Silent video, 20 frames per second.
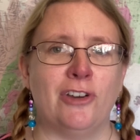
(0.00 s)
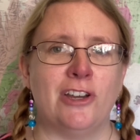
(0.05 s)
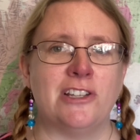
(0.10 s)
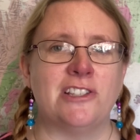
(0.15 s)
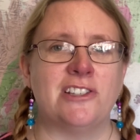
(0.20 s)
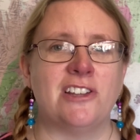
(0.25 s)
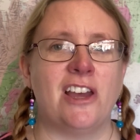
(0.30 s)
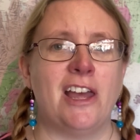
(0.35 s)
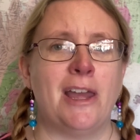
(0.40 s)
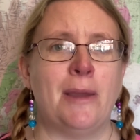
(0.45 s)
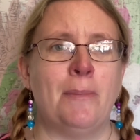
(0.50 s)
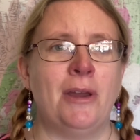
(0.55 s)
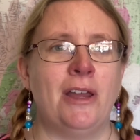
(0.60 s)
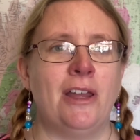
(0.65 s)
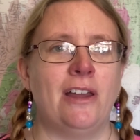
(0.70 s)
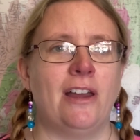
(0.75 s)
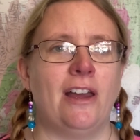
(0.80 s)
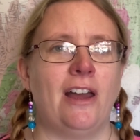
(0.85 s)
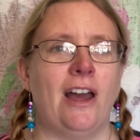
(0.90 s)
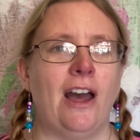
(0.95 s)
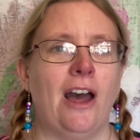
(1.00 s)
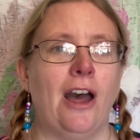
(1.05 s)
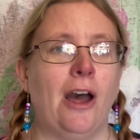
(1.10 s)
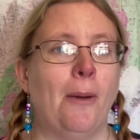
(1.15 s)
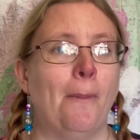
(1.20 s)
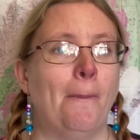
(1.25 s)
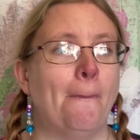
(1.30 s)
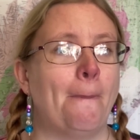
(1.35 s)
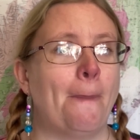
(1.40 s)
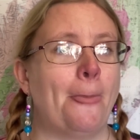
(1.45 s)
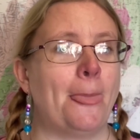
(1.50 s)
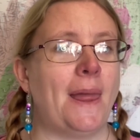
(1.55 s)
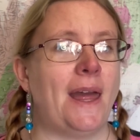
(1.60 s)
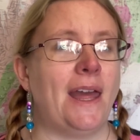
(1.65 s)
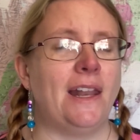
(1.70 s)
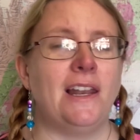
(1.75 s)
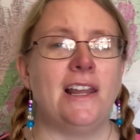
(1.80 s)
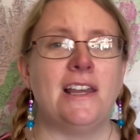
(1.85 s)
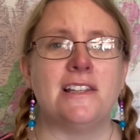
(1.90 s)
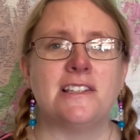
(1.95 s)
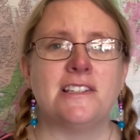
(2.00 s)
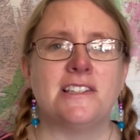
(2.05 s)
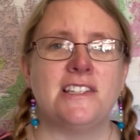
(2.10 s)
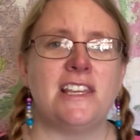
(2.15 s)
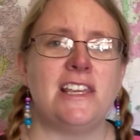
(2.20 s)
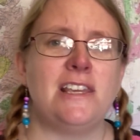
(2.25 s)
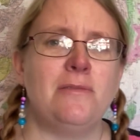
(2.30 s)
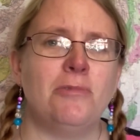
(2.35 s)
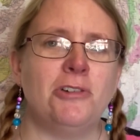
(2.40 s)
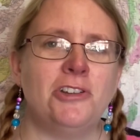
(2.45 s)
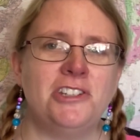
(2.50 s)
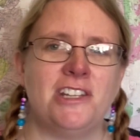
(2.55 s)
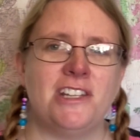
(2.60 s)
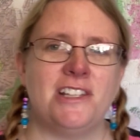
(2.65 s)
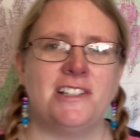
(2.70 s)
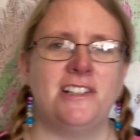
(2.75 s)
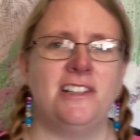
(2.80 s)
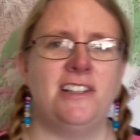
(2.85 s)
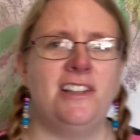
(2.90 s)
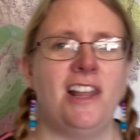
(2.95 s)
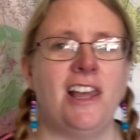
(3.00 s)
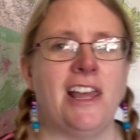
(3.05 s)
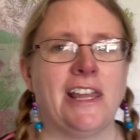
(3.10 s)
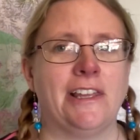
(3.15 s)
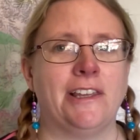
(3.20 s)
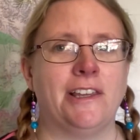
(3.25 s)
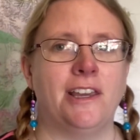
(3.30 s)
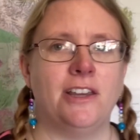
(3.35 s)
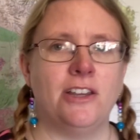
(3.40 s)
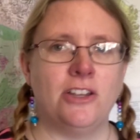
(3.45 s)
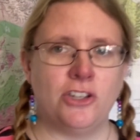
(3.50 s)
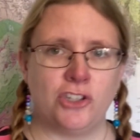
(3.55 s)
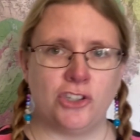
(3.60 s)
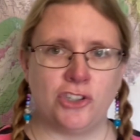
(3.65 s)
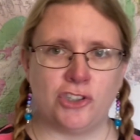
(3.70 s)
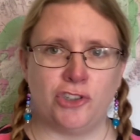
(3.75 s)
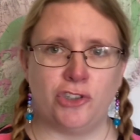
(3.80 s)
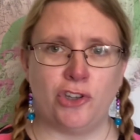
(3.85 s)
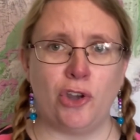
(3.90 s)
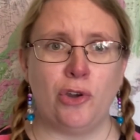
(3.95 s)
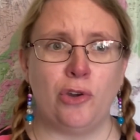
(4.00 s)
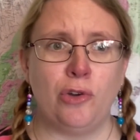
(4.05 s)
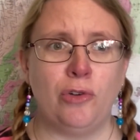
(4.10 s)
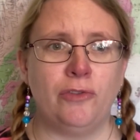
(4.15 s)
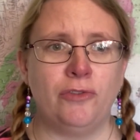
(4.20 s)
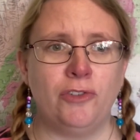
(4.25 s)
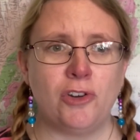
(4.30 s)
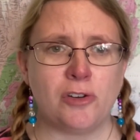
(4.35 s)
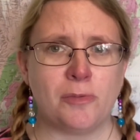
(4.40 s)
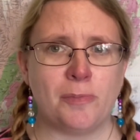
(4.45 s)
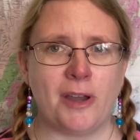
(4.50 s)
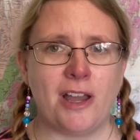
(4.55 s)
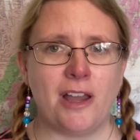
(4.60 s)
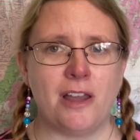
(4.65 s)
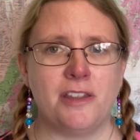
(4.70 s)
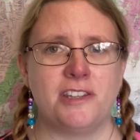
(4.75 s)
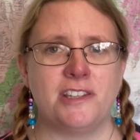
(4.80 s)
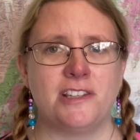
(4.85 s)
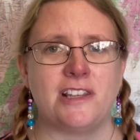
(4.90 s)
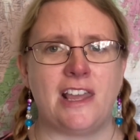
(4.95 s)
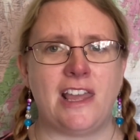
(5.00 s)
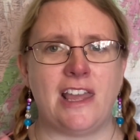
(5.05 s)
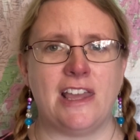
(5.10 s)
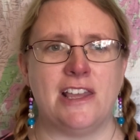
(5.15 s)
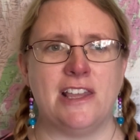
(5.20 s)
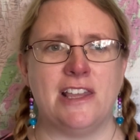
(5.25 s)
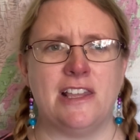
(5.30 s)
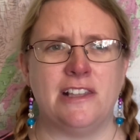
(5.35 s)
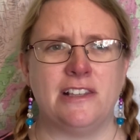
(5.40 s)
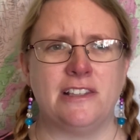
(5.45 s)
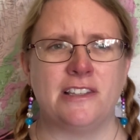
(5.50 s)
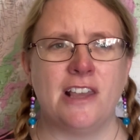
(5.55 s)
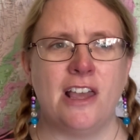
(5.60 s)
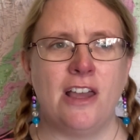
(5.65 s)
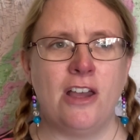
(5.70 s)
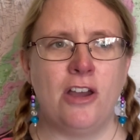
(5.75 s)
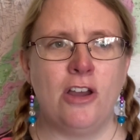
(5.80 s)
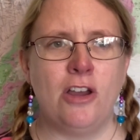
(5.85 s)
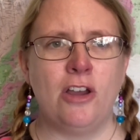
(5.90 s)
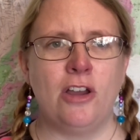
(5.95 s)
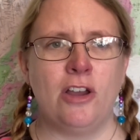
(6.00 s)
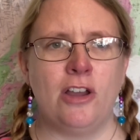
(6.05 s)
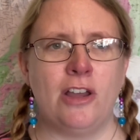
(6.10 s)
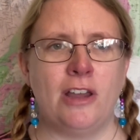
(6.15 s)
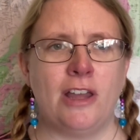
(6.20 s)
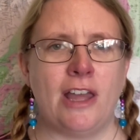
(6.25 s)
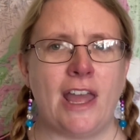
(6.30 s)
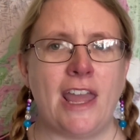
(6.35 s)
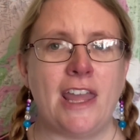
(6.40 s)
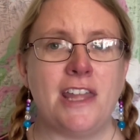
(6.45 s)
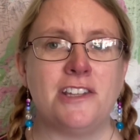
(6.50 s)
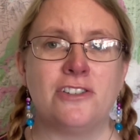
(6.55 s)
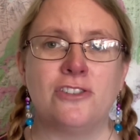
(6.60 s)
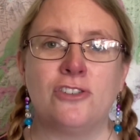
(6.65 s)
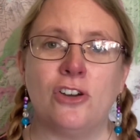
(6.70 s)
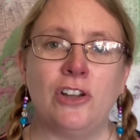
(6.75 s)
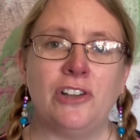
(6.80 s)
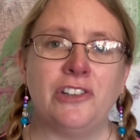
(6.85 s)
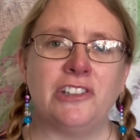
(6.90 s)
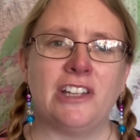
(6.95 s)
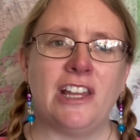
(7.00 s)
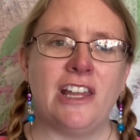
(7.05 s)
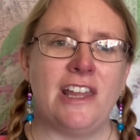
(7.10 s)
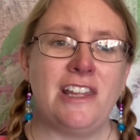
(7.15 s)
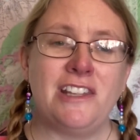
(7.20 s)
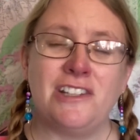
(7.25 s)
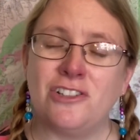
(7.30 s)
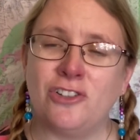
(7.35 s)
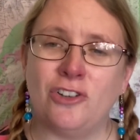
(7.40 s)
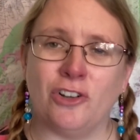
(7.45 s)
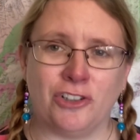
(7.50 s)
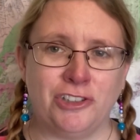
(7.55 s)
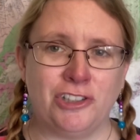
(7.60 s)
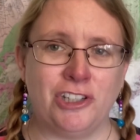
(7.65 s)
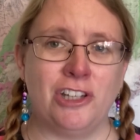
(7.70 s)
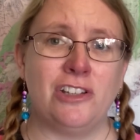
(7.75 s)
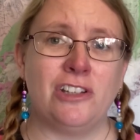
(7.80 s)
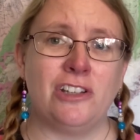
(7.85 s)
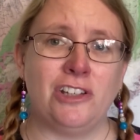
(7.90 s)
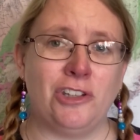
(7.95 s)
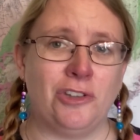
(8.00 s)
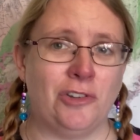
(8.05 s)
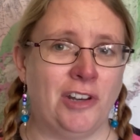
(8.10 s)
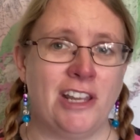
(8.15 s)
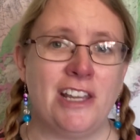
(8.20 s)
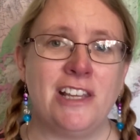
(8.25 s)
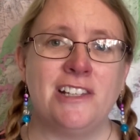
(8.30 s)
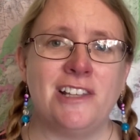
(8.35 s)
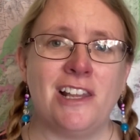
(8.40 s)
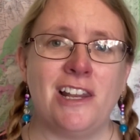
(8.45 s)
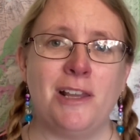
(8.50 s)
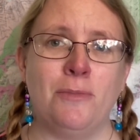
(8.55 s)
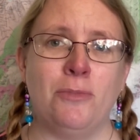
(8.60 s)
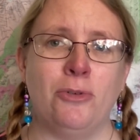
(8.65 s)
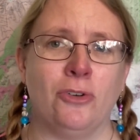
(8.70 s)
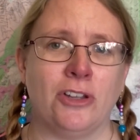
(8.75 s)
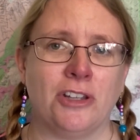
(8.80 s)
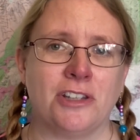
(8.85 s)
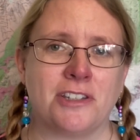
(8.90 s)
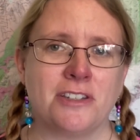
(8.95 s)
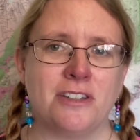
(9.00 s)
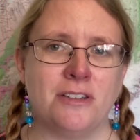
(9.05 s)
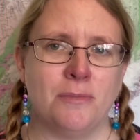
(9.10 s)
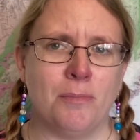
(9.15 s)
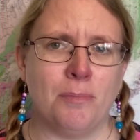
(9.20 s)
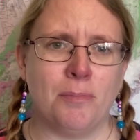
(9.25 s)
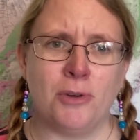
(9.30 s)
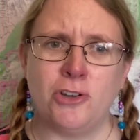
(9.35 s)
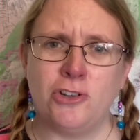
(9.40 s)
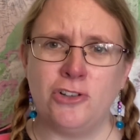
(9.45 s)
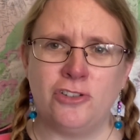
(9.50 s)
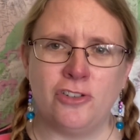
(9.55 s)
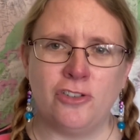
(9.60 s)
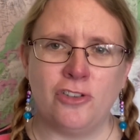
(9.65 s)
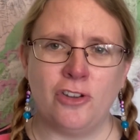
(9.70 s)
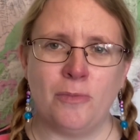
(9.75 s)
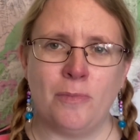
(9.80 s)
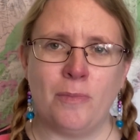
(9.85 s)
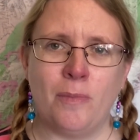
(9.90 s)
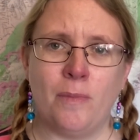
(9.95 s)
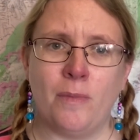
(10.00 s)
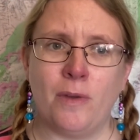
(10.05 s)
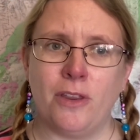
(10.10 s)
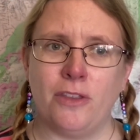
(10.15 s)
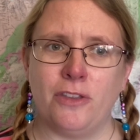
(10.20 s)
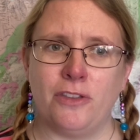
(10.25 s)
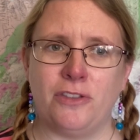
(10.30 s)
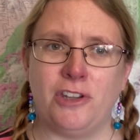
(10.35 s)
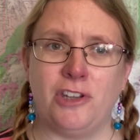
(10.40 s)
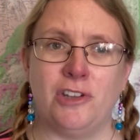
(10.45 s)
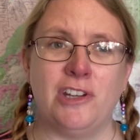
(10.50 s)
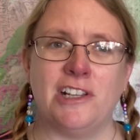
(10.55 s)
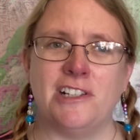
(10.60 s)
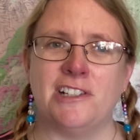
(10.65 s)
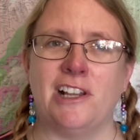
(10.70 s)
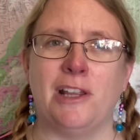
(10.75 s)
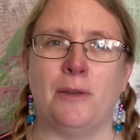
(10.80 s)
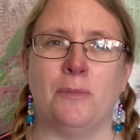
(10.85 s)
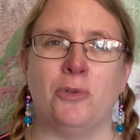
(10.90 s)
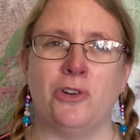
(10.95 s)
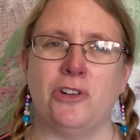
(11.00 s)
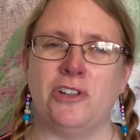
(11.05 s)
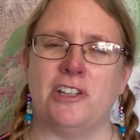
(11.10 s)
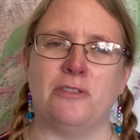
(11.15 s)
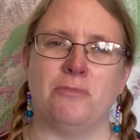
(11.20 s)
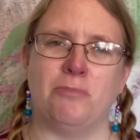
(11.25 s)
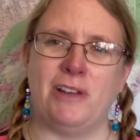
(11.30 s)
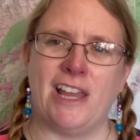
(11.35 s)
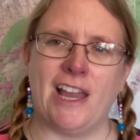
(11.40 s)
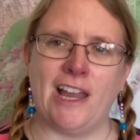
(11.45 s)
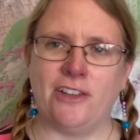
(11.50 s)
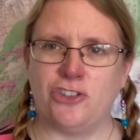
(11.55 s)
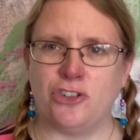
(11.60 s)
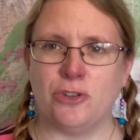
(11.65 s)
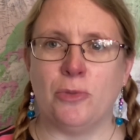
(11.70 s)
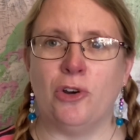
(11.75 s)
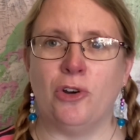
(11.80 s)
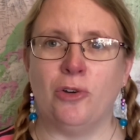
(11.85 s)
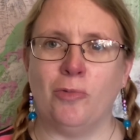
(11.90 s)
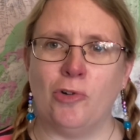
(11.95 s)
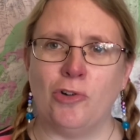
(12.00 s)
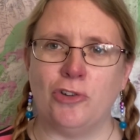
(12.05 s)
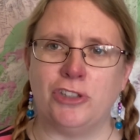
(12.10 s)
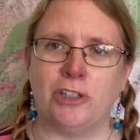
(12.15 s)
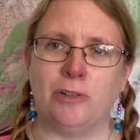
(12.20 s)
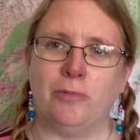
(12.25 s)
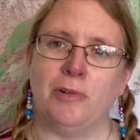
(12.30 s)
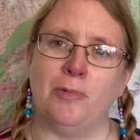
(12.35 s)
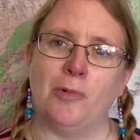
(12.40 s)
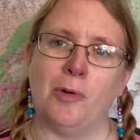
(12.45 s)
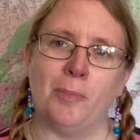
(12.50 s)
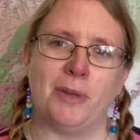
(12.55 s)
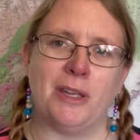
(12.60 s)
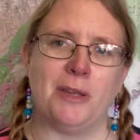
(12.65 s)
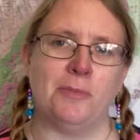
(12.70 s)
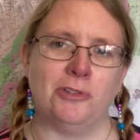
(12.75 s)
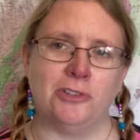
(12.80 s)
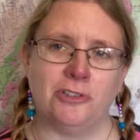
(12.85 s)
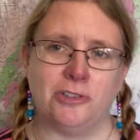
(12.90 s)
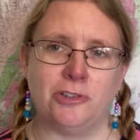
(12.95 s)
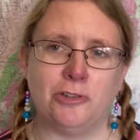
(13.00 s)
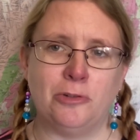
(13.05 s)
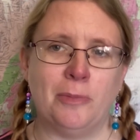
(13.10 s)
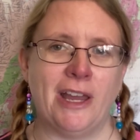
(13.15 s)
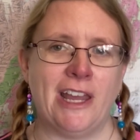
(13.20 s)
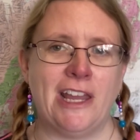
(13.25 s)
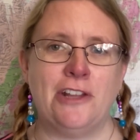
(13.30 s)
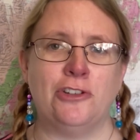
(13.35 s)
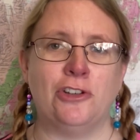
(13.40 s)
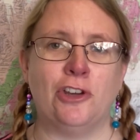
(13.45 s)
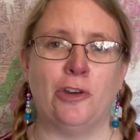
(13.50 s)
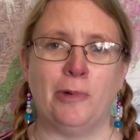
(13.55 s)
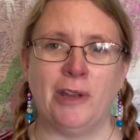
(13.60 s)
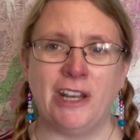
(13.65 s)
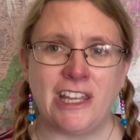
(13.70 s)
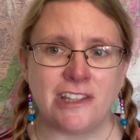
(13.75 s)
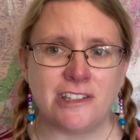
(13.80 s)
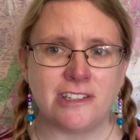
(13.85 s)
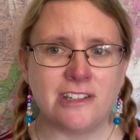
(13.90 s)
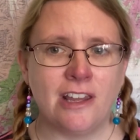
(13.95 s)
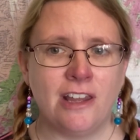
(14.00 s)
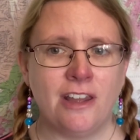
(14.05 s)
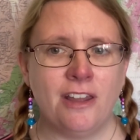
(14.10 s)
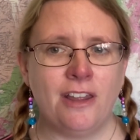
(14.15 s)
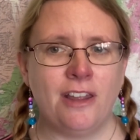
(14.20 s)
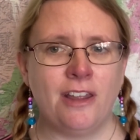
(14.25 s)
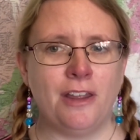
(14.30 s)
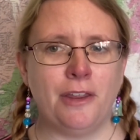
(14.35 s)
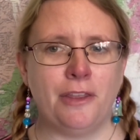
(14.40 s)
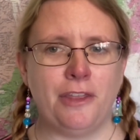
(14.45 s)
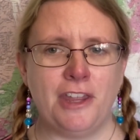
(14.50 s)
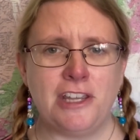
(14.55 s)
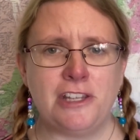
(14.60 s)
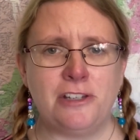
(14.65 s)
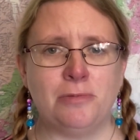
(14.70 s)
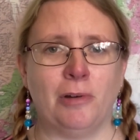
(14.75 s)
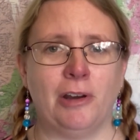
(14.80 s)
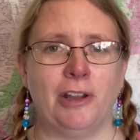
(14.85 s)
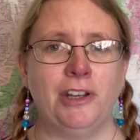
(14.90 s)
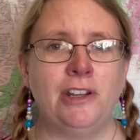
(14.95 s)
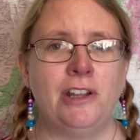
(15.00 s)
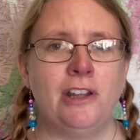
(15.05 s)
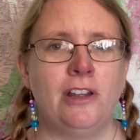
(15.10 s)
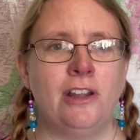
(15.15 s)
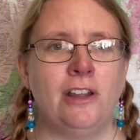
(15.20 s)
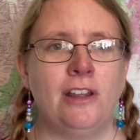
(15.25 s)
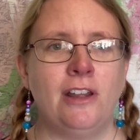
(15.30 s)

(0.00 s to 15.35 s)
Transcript: first time and let's see what it's like. So Vök Baths is... It's got a unique selling point. Most of them, the unique selling point is we had some hot water, we want people to pay to go in it. This one